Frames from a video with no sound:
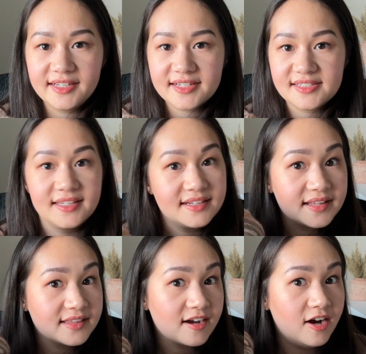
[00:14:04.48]
excited at
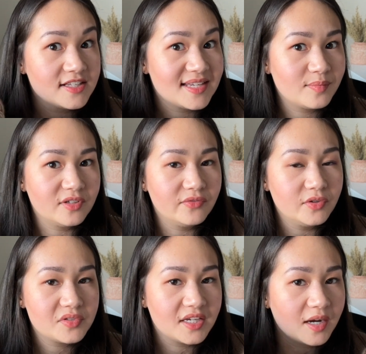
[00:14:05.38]
the concept of
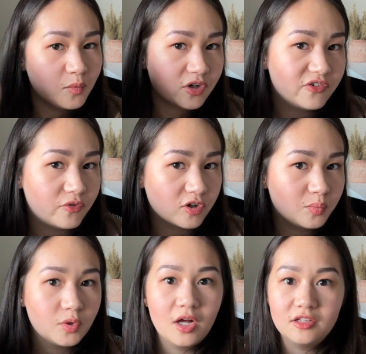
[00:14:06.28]
using a more
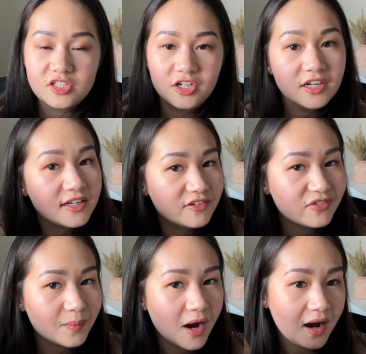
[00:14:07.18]
affordable alternative
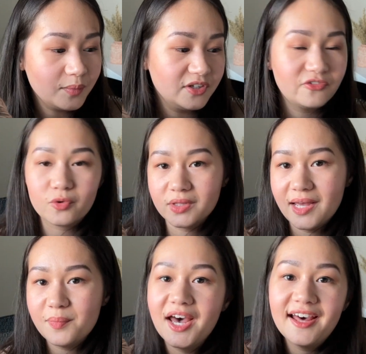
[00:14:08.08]
from Hobbii for
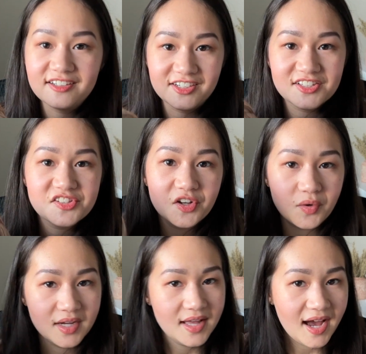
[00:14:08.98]
that pattern. So
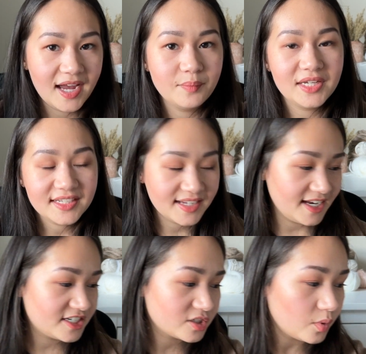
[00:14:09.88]
I made a
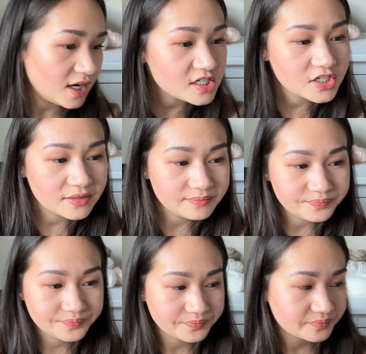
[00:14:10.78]
gauge swatch
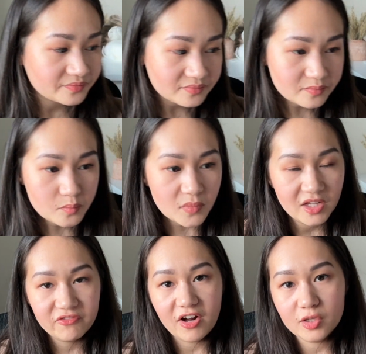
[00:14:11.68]

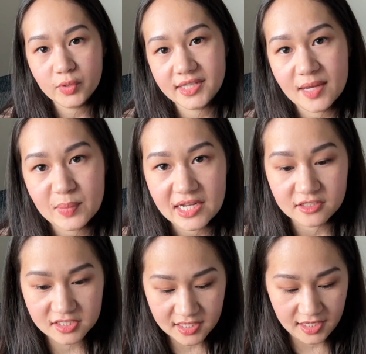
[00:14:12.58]
following that
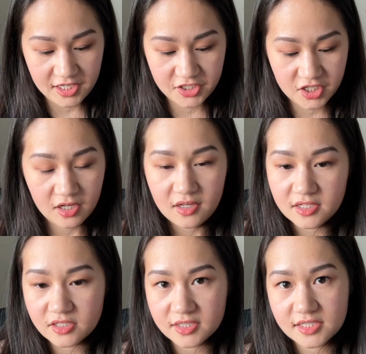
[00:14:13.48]
pattern's gauge.
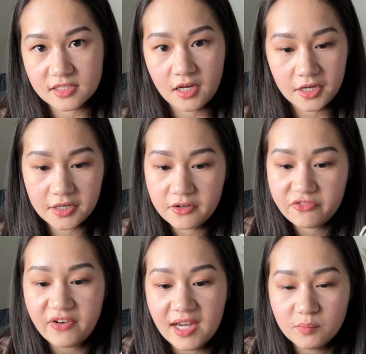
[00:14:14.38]
So this is on
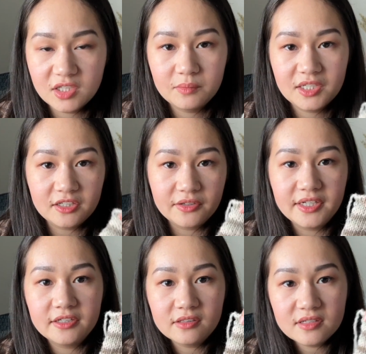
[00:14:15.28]
5 millimeter
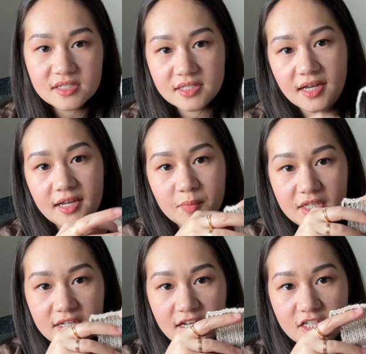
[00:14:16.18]
needles. I made a
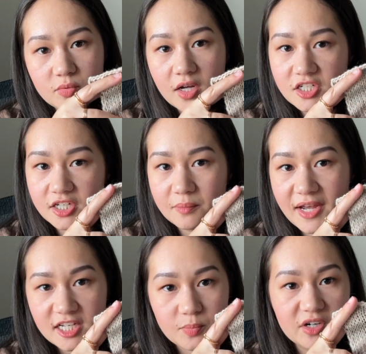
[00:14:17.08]
gauge swatch and it
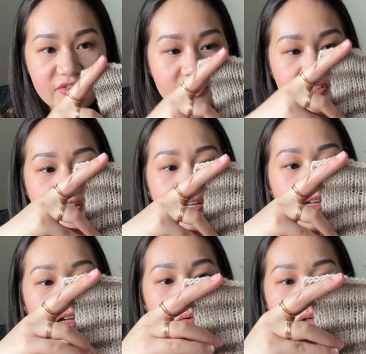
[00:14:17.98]
matched perfectly,
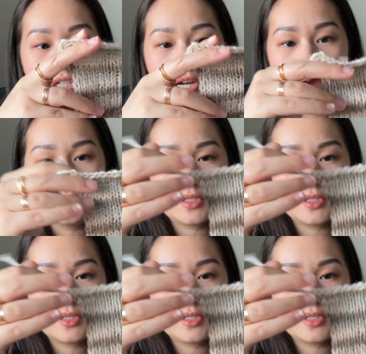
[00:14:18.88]
which I was